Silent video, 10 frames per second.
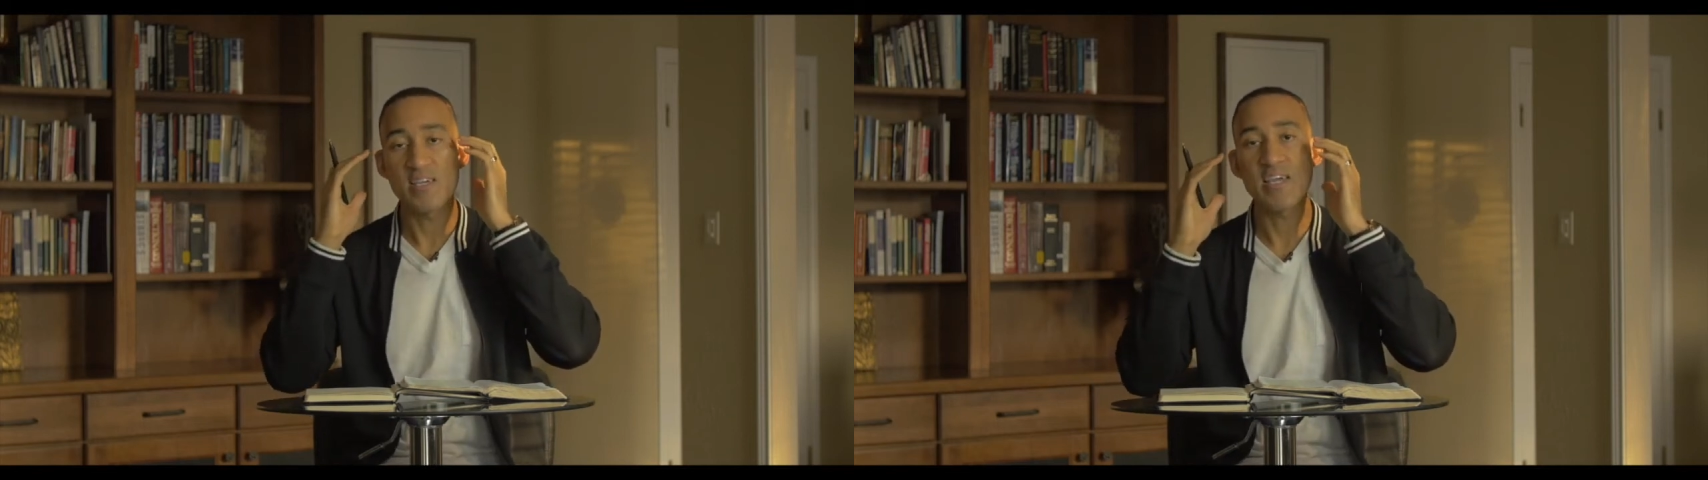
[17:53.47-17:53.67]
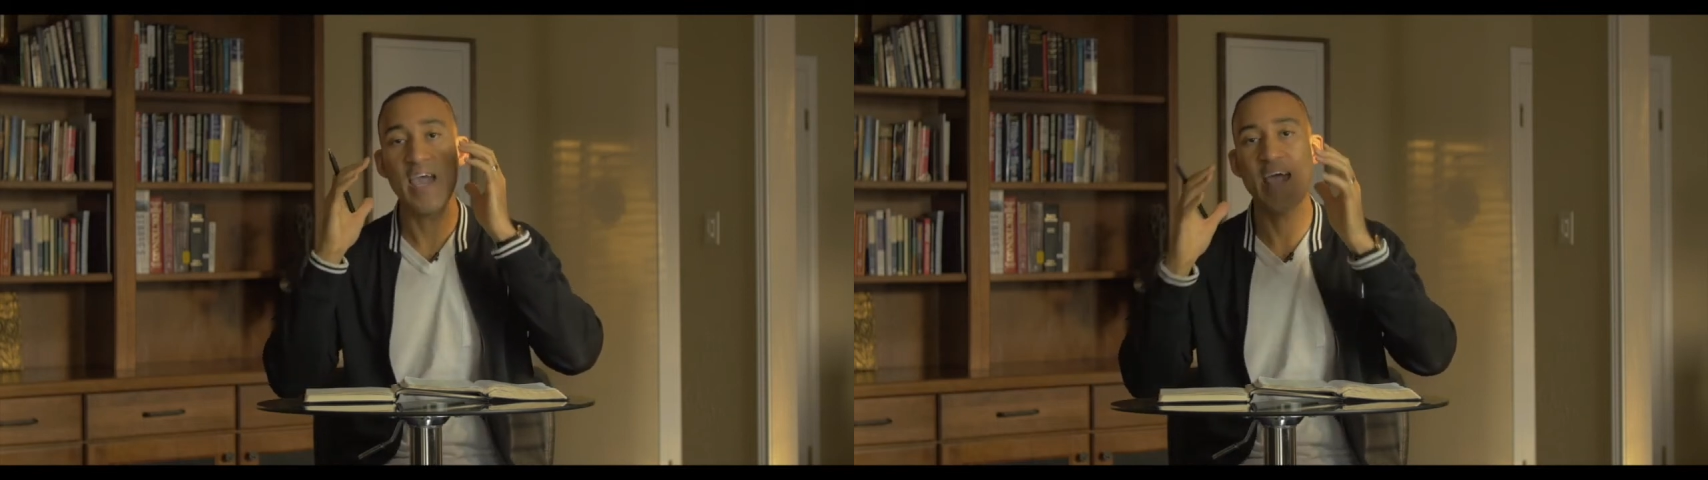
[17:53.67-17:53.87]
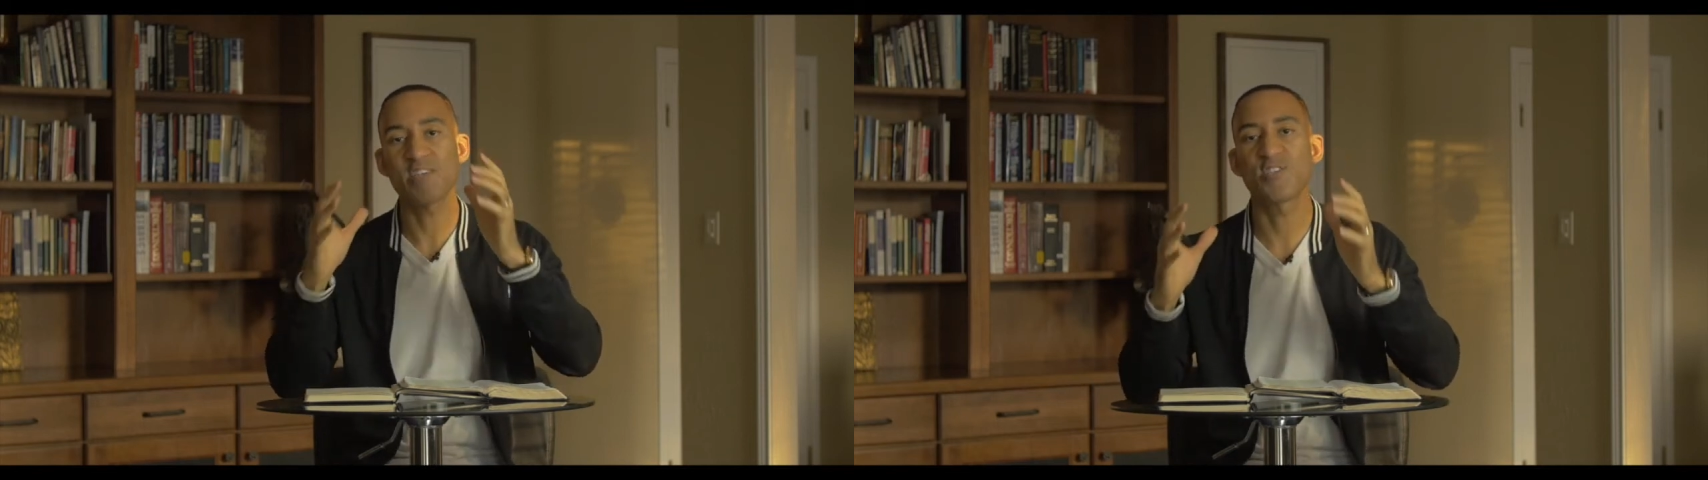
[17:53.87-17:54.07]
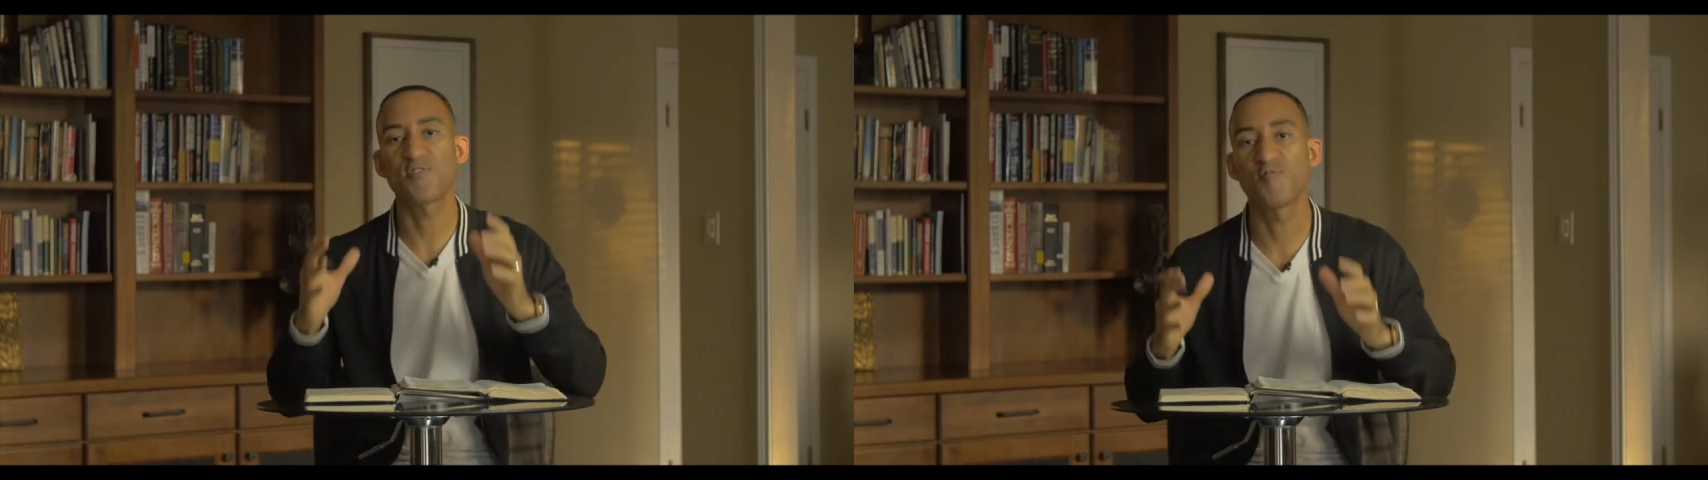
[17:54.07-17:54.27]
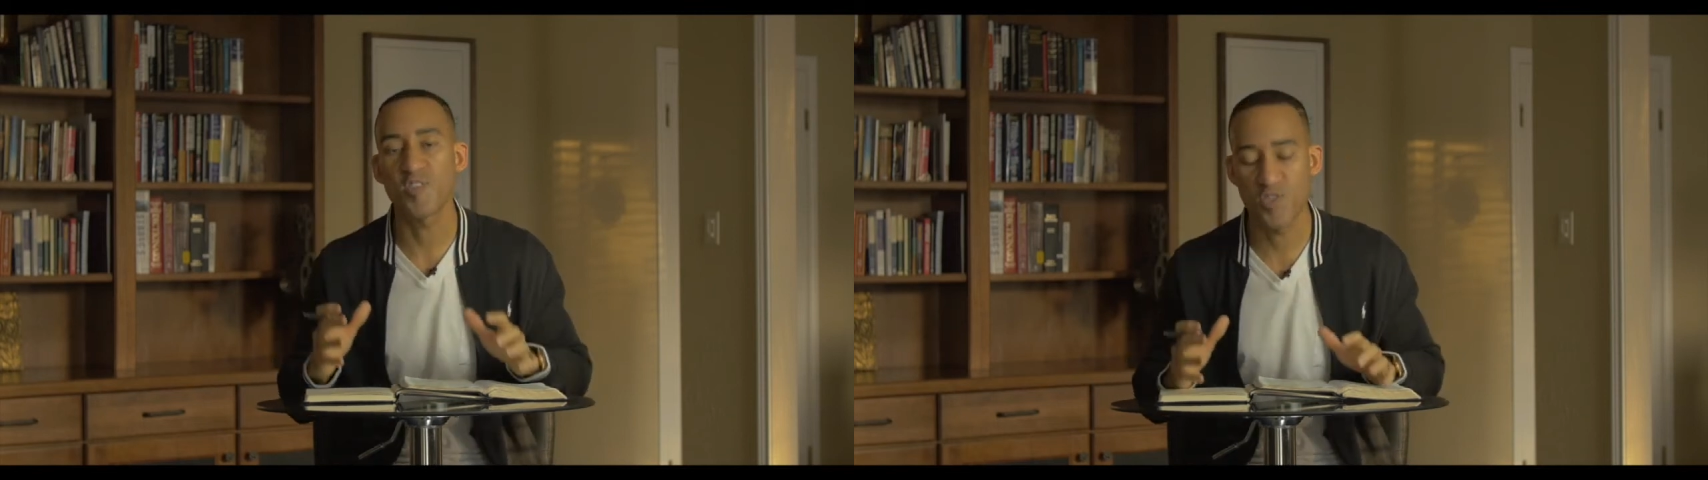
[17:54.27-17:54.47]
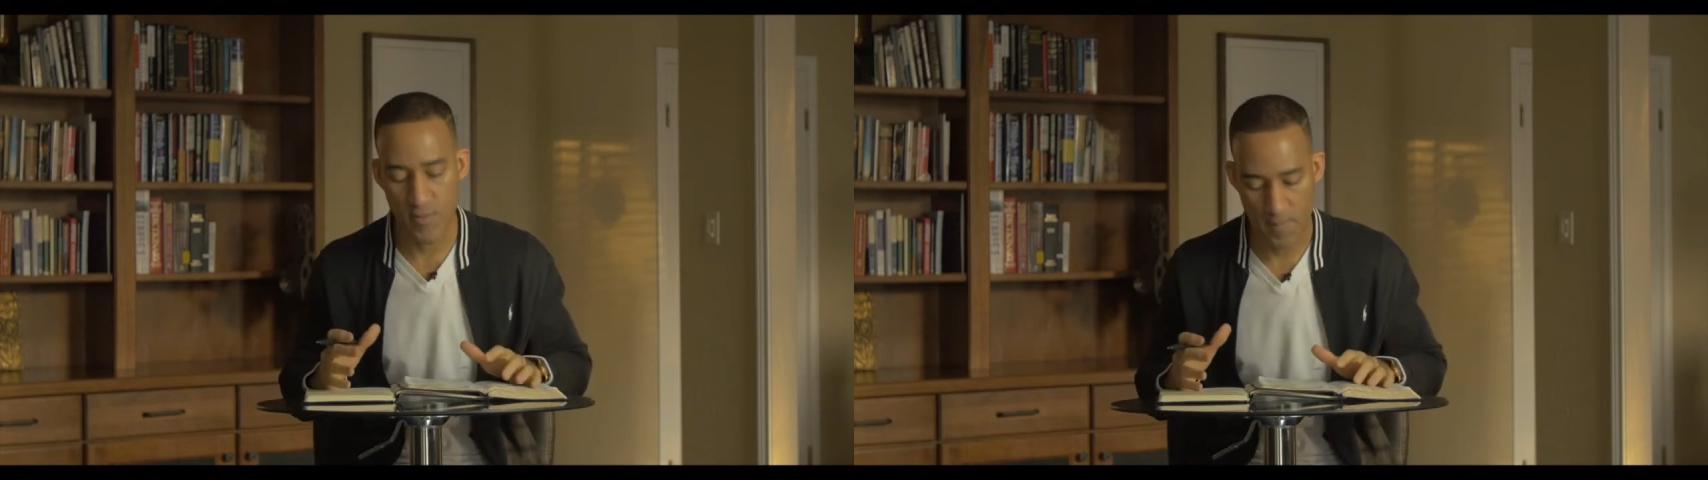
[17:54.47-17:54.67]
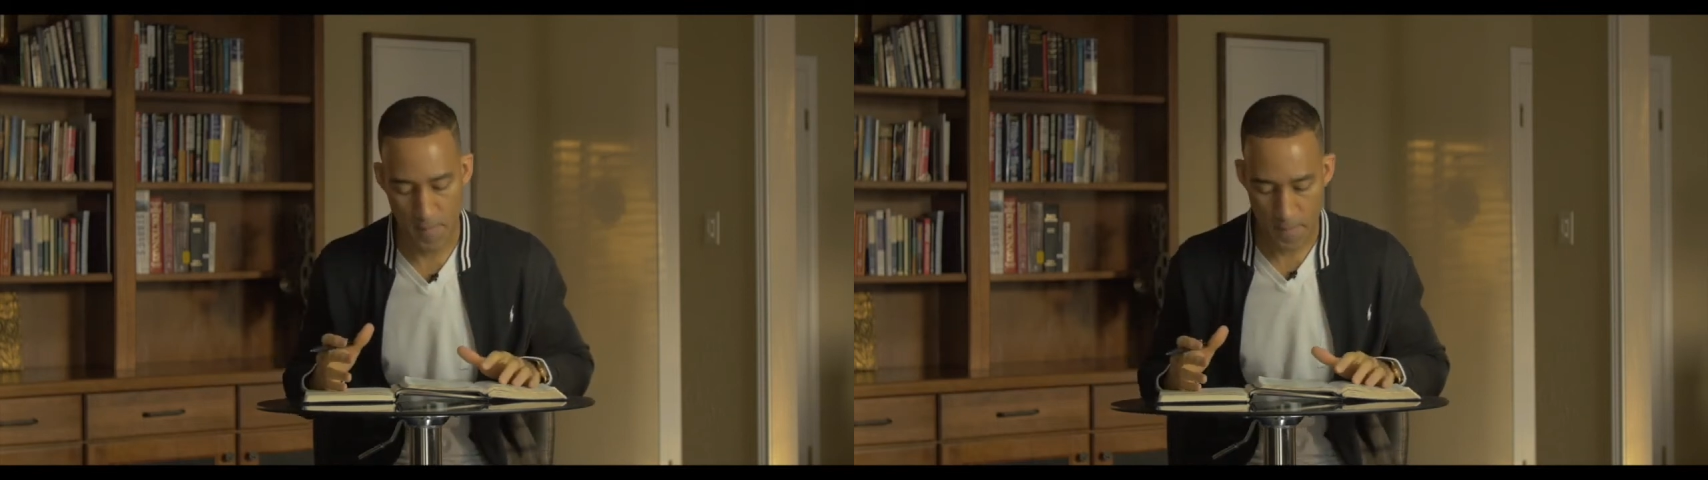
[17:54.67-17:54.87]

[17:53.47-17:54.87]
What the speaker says: he has this vision.